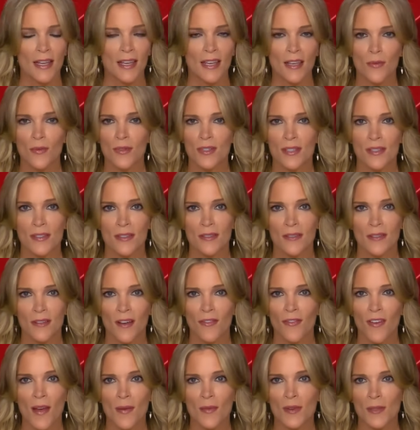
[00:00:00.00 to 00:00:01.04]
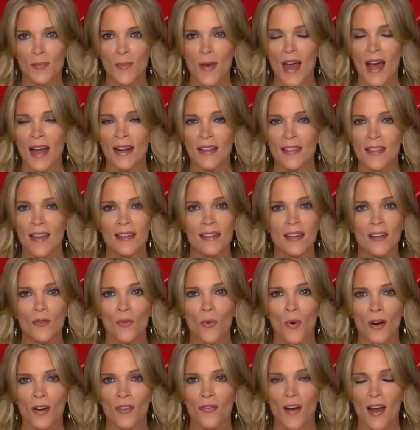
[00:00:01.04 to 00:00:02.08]
He was a famous man and they didn't
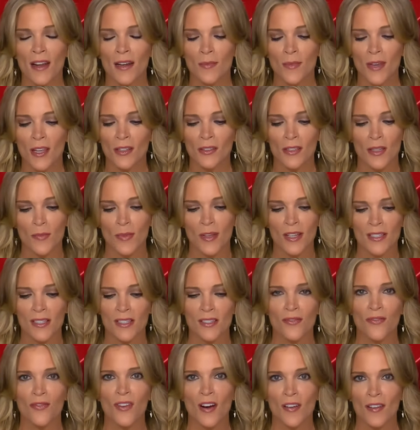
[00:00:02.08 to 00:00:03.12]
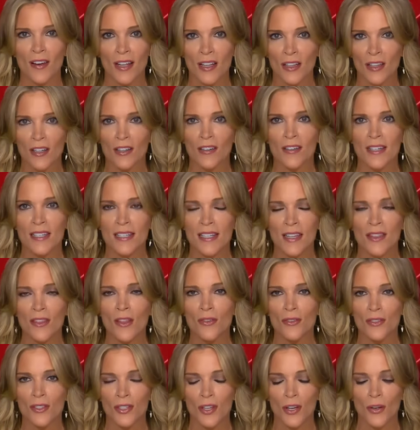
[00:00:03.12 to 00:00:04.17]
want to find him guilty because it's very clear he did
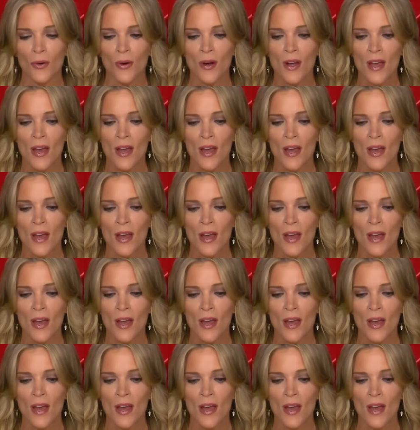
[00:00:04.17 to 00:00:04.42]
those two.